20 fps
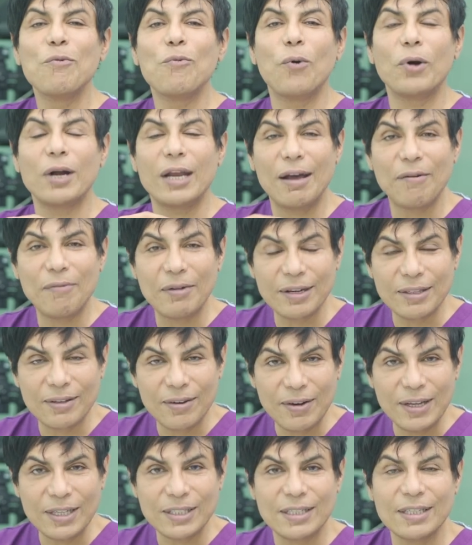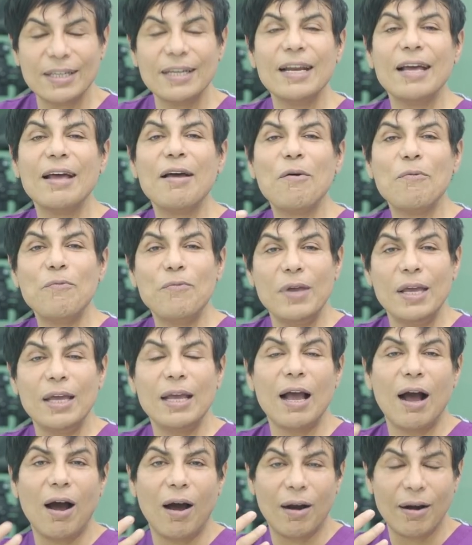Whatever the reason,
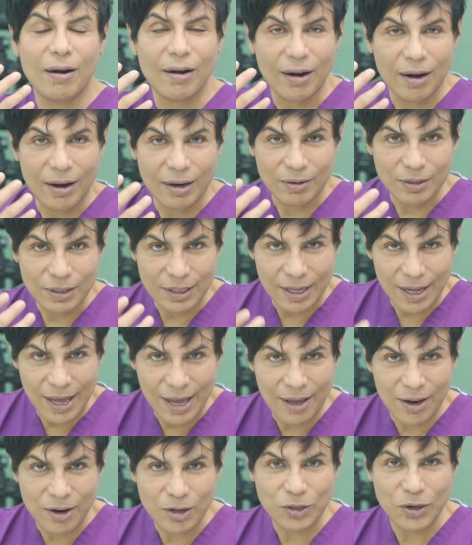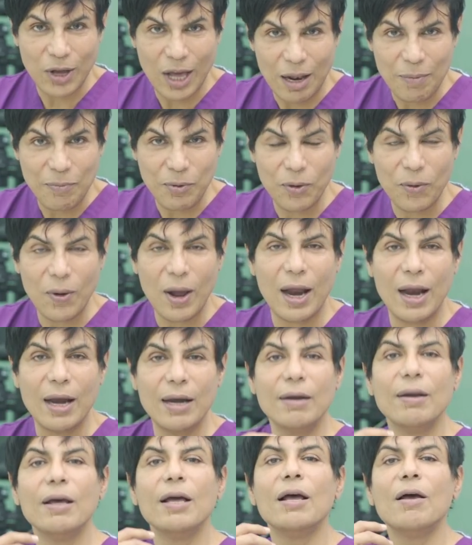we are here to help you
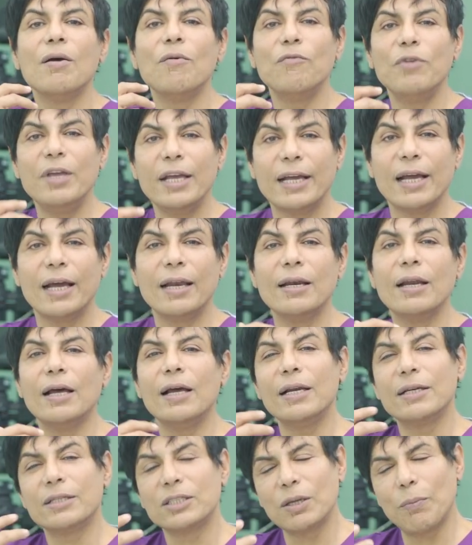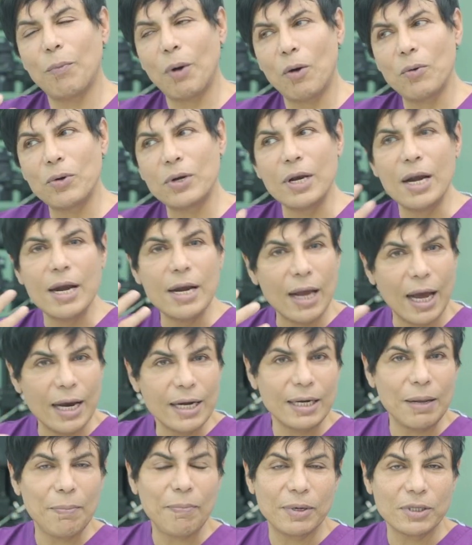and we can, it's about
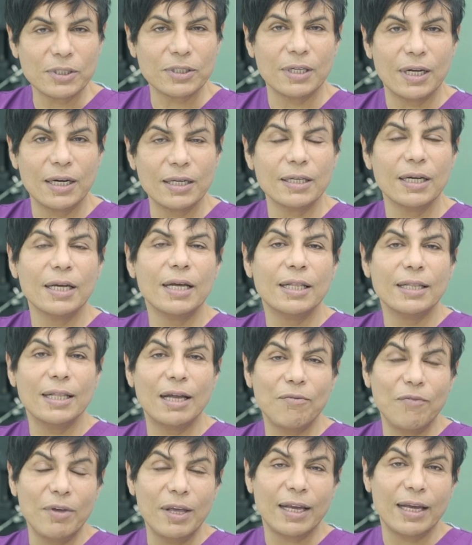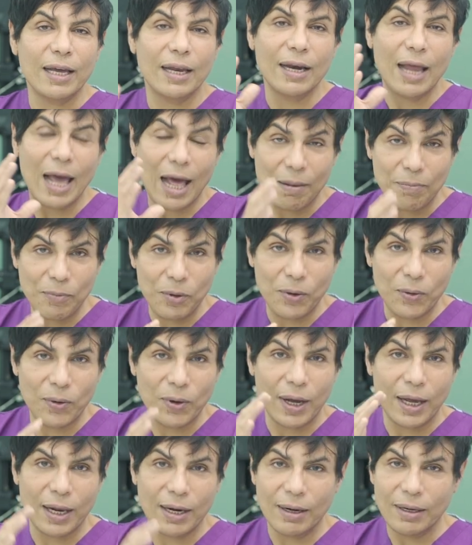90% that we can help you
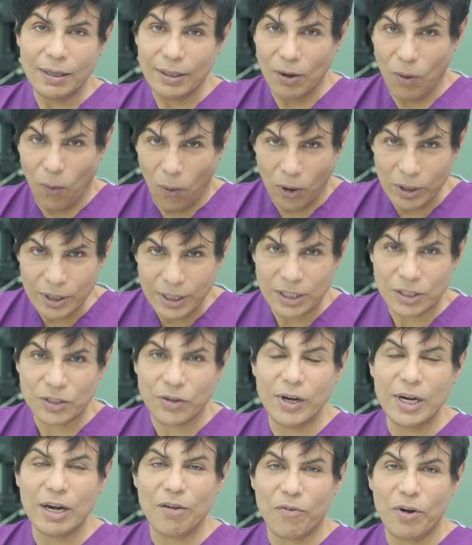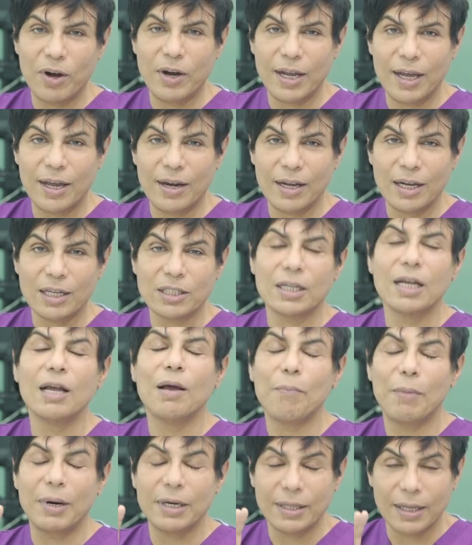in all these three different areas,
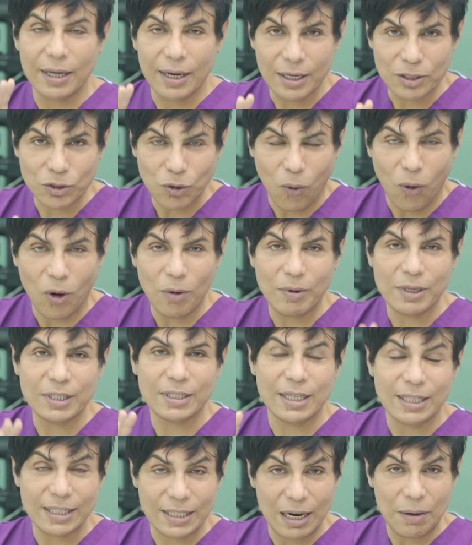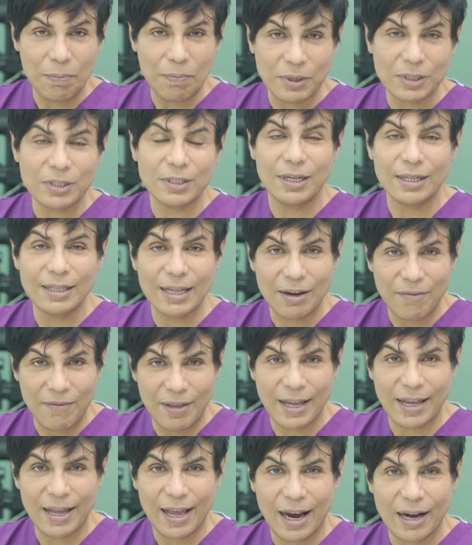but there is always that 10% that
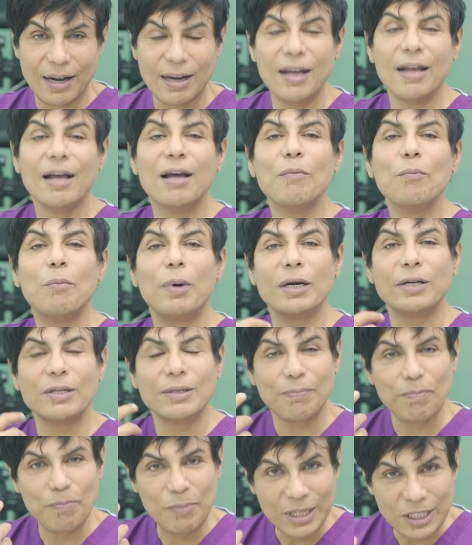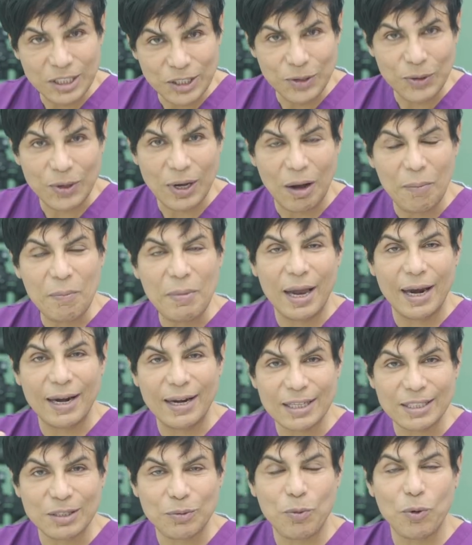we can't. But please do come and
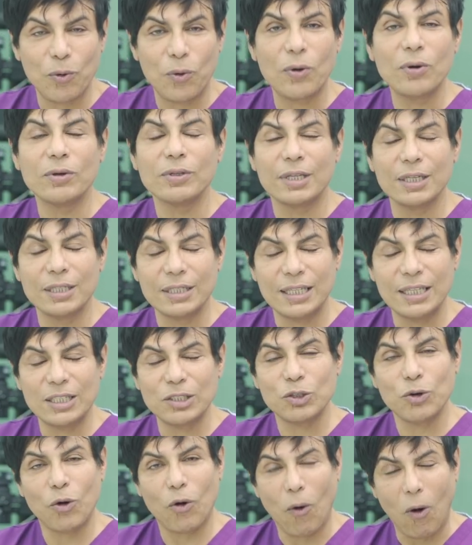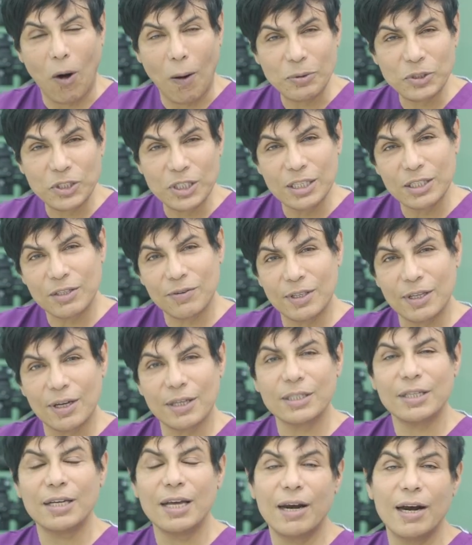explore the, these, your options with
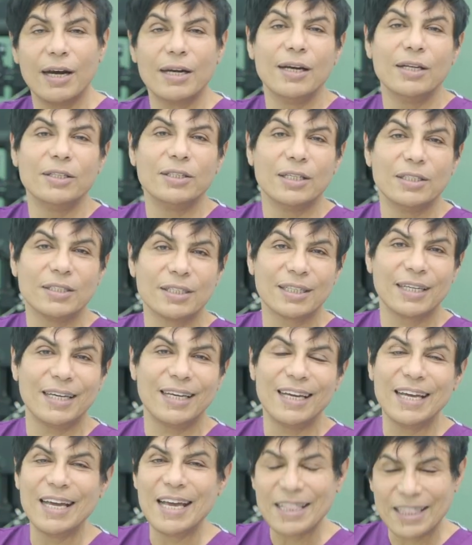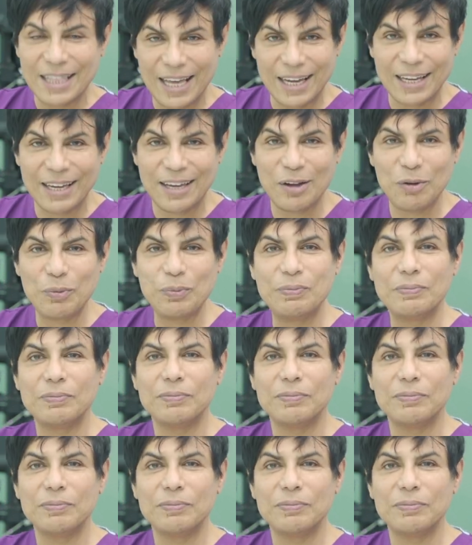us here at Nijinsky. Thank you.